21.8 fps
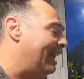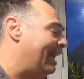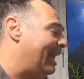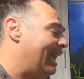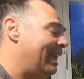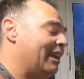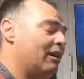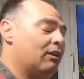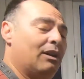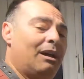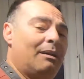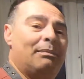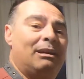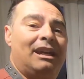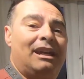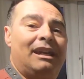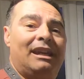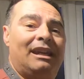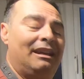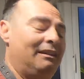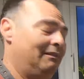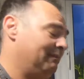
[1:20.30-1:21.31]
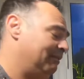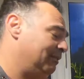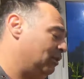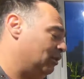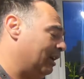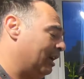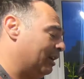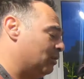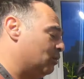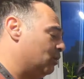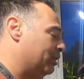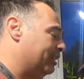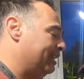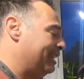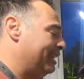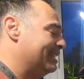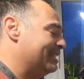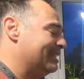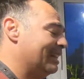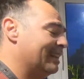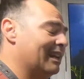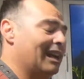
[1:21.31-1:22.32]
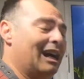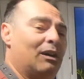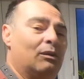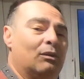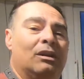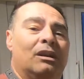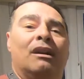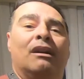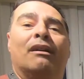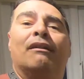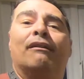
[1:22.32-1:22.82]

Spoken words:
I'm gonna cook this around